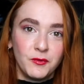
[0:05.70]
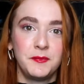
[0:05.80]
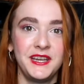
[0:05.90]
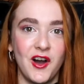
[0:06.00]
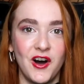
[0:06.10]
will
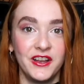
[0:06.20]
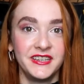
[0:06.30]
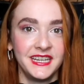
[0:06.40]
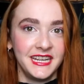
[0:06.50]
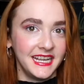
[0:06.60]
be
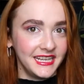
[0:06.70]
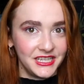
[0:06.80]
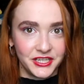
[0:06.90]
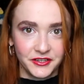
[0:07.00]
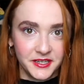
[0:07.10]
on
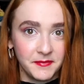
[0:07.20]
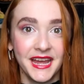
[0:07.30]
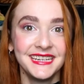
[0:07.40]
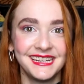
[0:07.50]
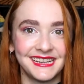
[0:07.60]

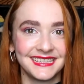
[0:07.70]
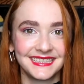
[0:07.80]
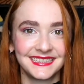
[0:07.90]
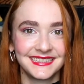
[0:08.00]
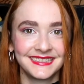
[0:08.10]

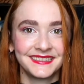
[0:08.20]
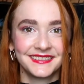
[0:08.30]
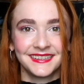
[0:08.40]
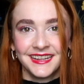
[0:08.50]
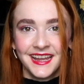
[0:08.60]
interdependence.
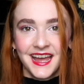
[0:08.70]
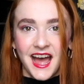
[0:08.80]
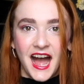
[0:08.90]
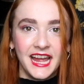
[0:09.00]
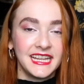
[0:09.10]

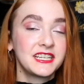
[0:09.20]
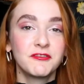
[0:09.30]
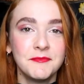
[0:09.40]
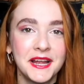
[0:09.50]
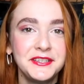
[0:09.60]
I'd like to
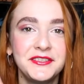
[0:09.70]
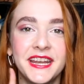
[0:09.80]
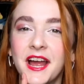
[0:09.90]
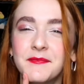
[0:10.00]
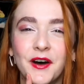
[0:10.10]
remind you that
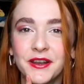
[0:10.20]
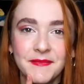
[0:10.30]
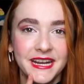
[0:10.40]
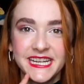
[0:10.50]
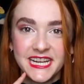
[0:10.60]
I'm not a
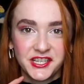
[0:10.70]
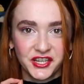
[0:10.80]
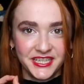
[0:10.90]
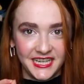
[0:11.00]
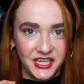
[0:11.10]

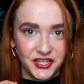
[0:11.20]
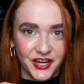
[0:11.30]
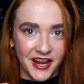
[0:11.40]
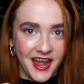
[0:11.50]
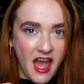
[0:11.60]
meditation
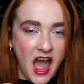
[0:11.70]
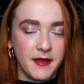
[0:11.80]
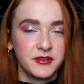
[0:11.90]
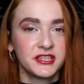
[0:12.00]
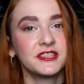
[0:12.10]
teacher.
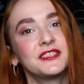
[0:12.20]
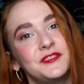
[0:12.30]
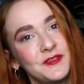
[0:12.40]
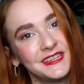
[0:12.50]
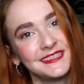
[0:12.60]
I'm just a
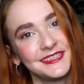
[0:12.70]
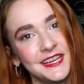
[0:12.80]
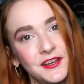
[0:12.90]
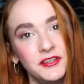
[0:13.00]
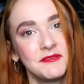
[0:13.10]
student
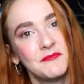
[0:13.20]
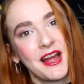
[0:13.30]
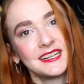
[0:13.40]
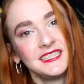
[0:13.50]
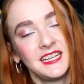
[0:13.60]
who's been
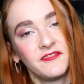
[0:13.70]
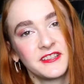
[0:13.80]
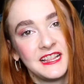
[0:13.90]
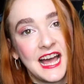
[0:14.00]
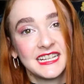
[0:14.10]
practicing for
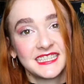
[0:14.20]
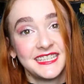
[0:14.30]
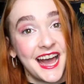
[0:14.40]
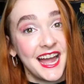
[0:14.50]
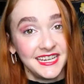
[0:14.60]
the last
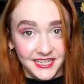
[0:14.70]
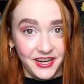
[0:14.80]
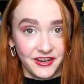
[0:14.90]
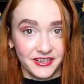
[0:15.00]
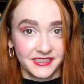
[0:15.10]
9
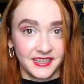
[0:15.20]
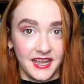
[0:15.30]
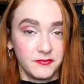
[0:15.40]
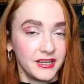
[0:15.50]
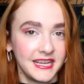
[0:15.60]
years
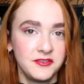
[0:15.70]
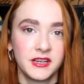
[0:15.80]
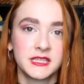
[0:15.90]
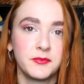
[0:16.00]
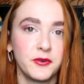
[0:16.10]
and would like to
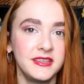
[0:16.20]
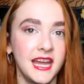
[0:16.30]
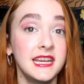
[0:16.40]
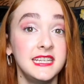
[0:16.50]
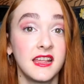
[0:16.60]
explore the
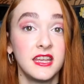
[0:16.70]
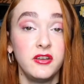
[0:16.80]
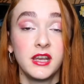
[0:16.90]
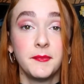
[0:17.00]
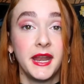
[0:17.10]
idea that
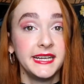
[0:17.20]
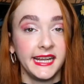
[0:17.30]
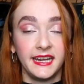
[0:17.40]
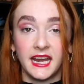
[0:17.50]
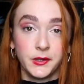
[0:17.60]
you can
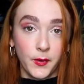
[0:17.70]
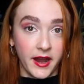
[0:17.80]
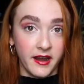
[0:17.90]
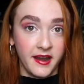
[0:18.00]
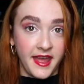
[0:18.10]
meditate
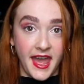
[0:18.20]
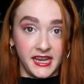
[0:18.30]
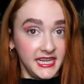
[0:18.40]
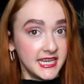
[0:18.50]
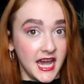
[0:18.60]
anywhere,
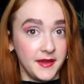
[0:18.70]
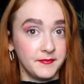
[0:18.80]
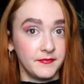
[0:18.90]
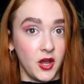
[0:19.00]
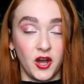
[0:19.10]
anytime,
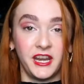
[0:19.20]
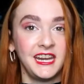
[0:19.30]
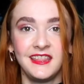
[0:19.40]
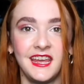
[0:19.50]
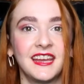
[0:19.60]
on
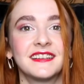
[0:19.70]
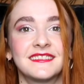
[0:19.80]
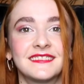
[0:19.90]
anything.